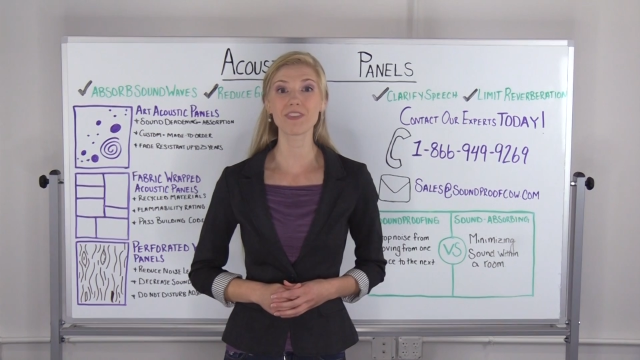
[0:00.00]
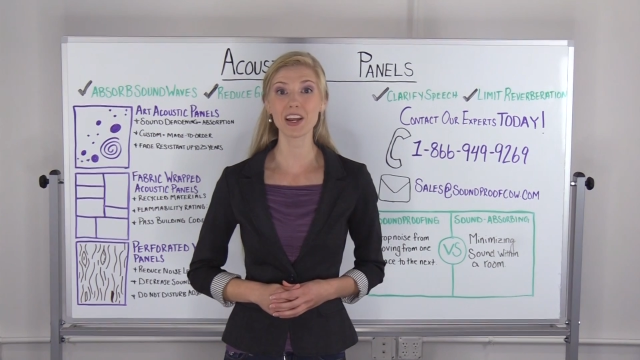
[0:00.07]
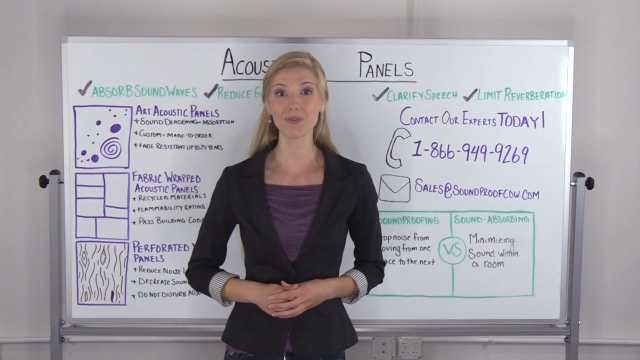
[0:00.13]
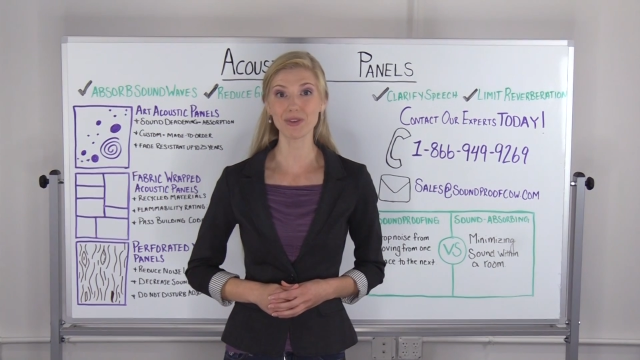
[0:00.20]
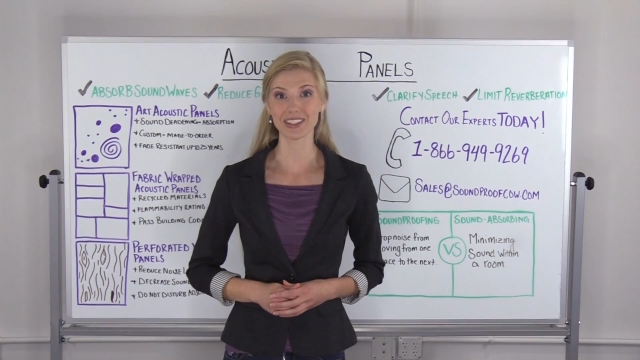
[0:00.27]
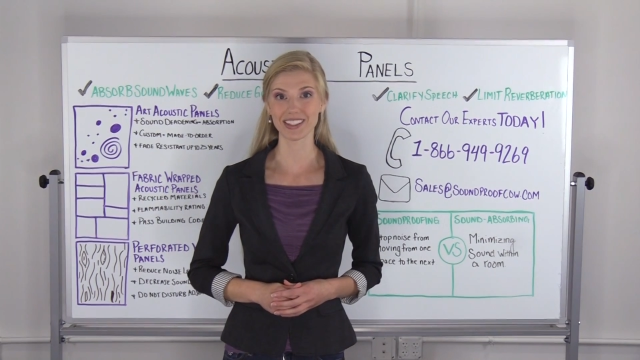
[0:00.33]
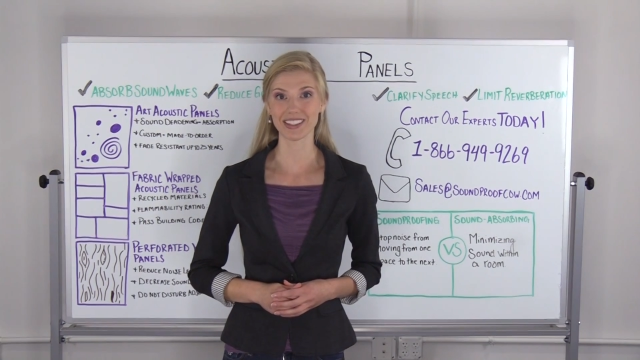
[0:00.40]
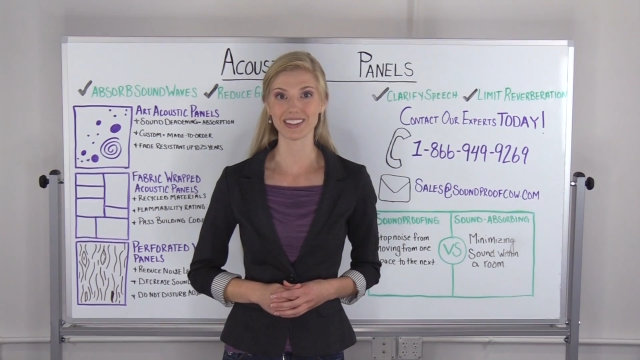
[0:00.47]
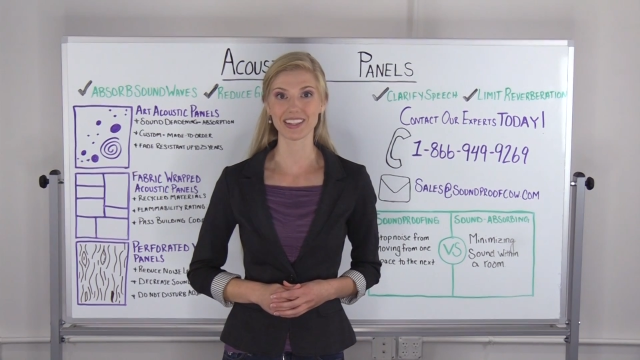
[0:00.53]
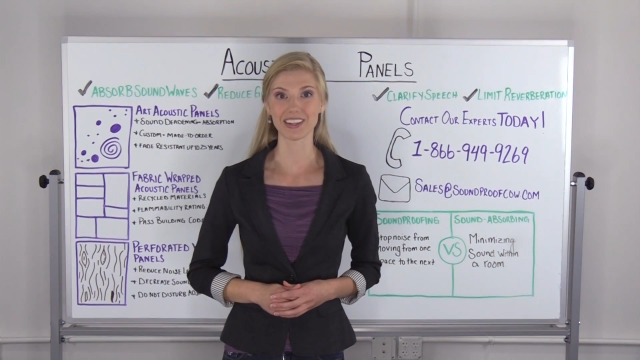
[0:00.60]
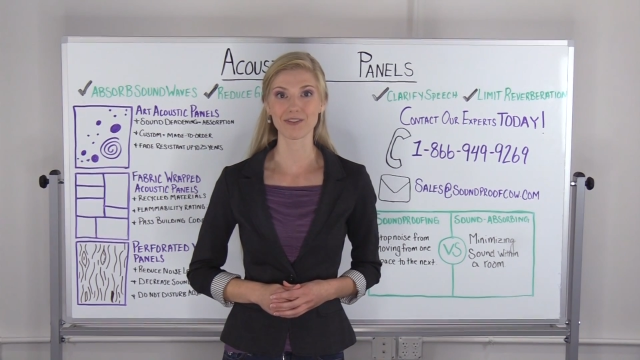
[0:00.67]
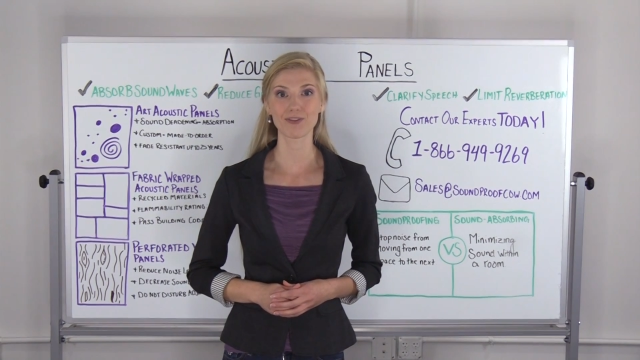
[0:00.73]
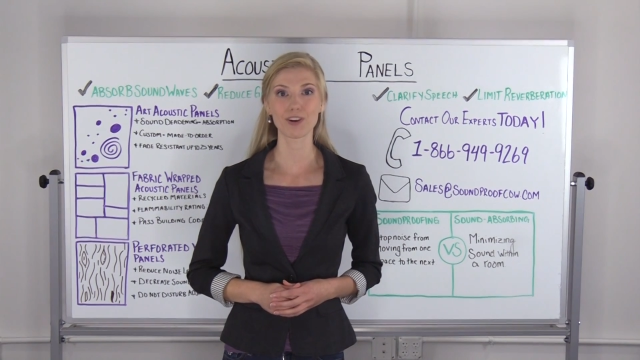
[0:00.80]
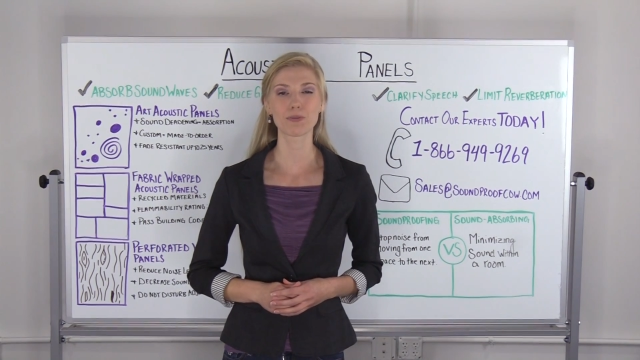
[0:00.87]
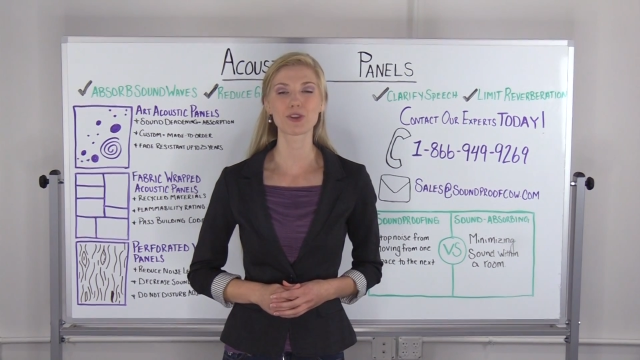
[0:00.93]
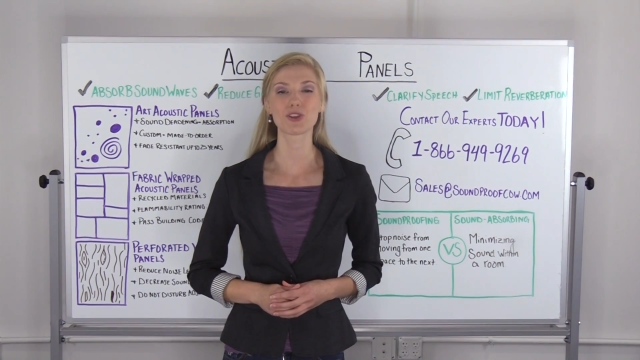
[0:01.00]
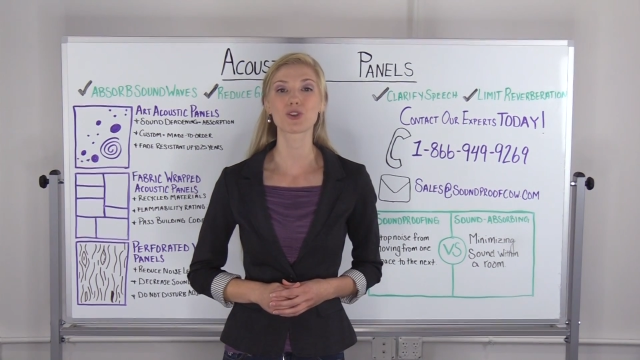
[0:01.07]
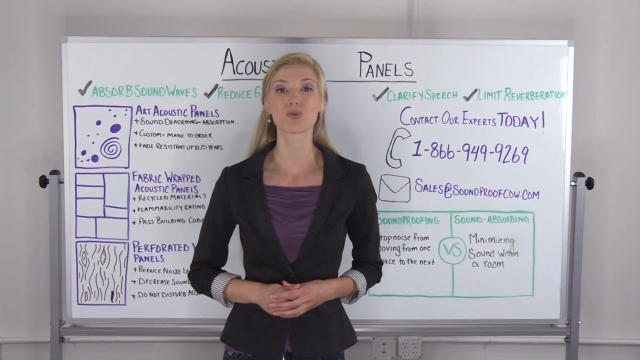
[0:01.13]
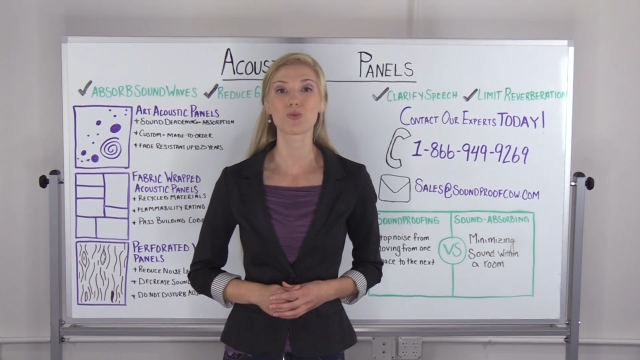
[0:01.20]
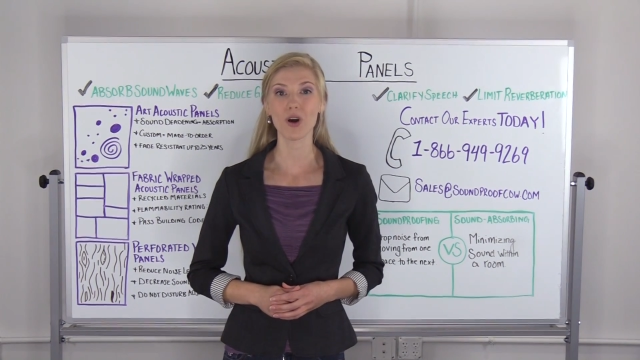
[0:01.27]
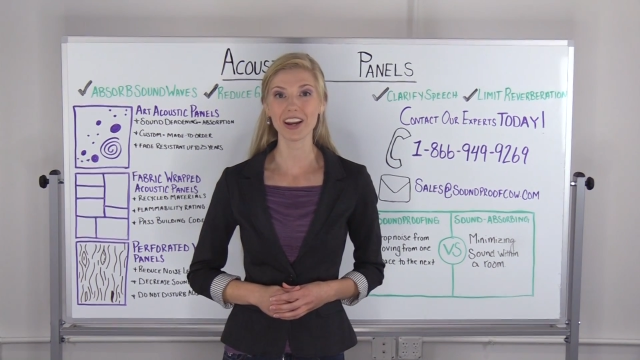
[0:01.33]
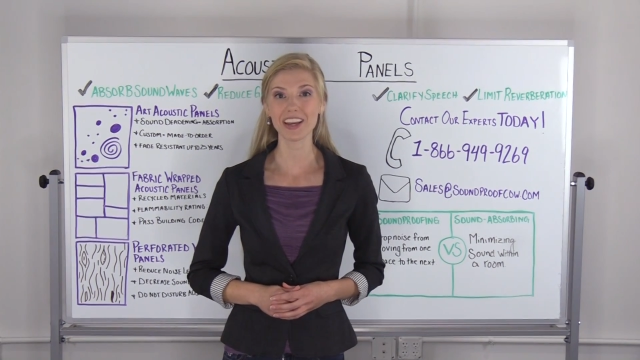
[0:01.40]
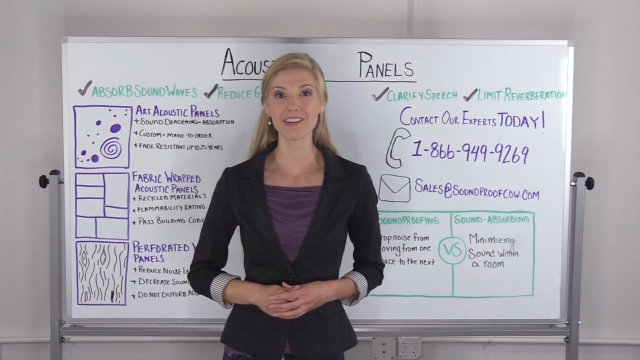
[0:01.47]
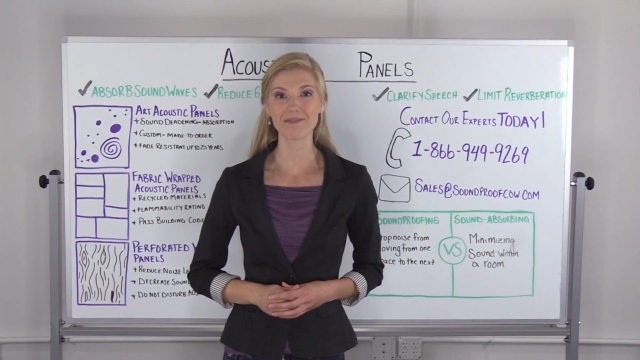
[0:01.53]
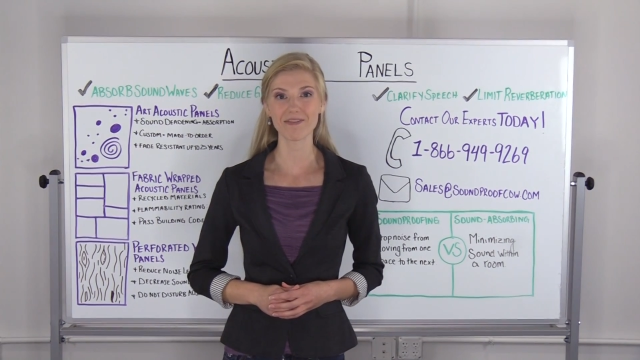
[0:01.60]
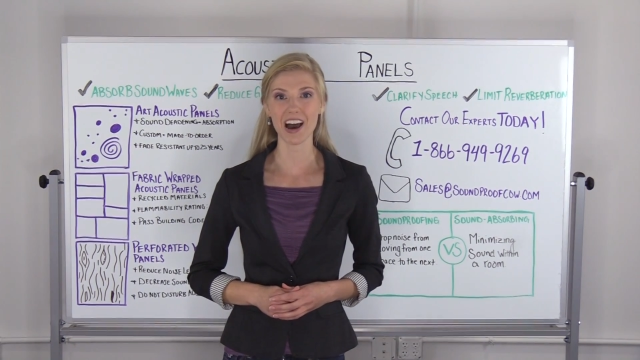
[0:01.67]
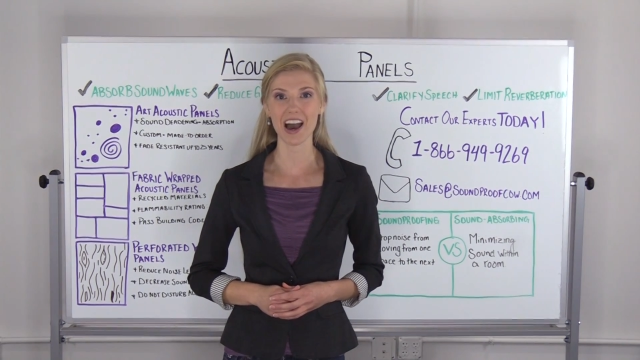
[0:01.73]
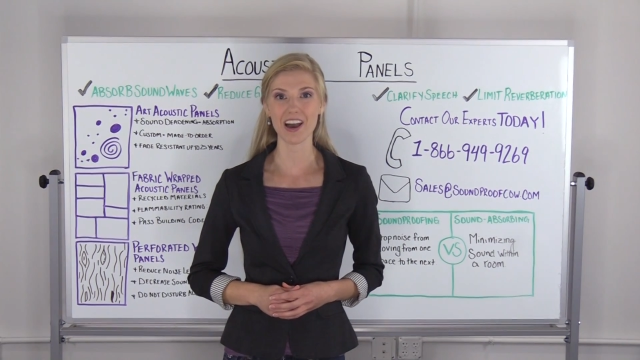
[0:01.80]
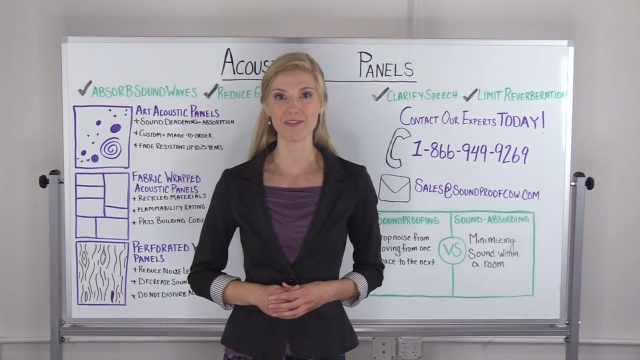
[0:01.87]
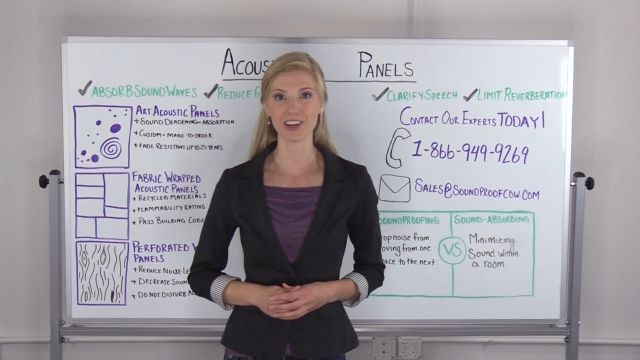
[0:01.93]
fade resistant for up to
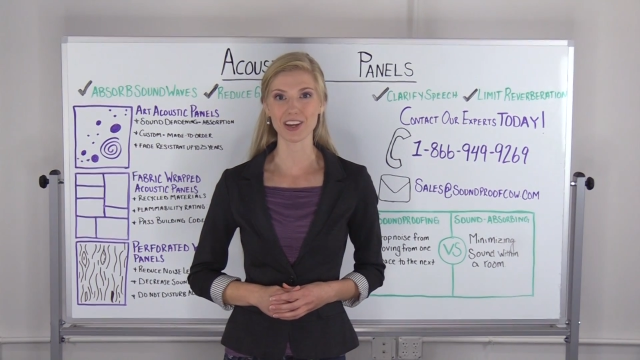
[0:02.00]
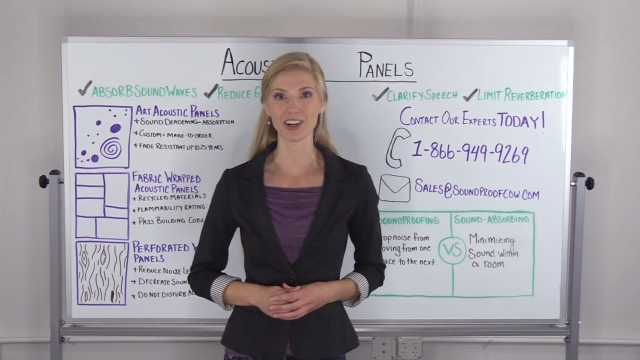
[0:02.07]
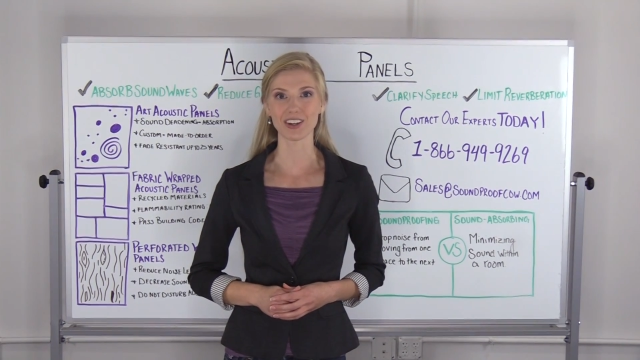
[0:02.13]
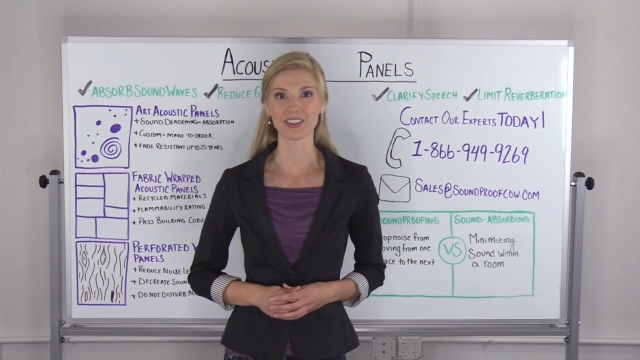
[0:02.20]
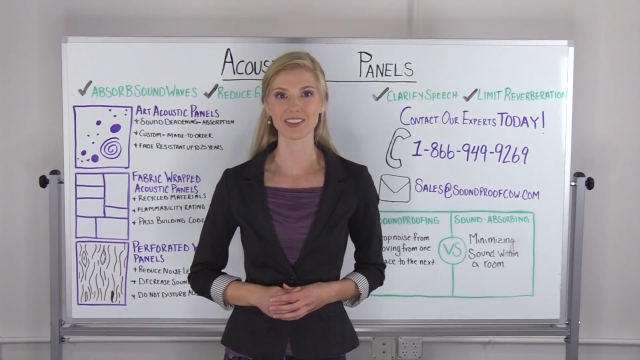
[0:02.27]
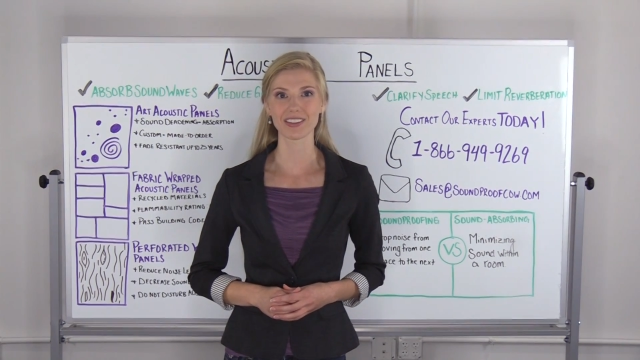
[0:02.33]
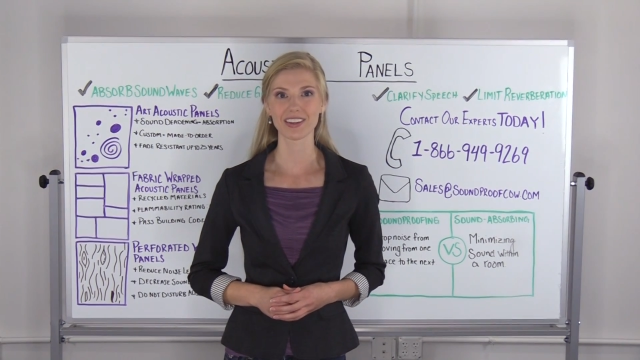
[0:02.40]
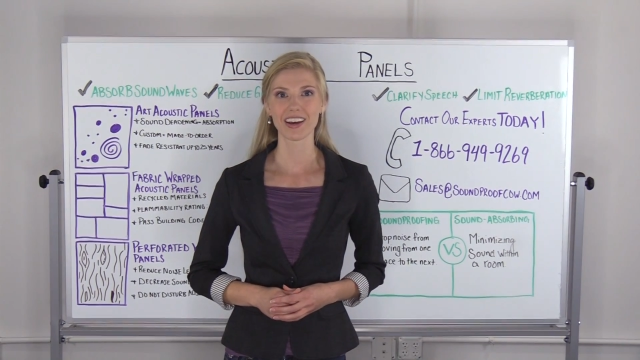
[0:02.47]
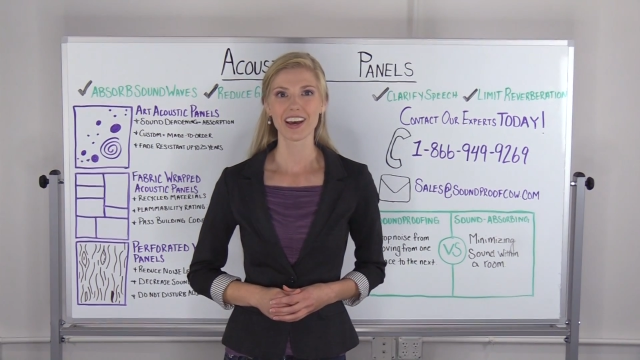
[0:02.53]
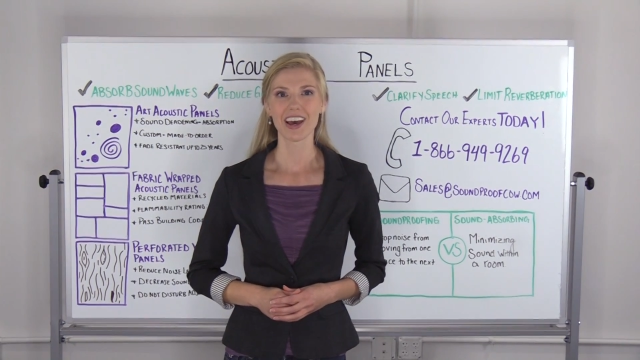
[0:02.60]
25 years.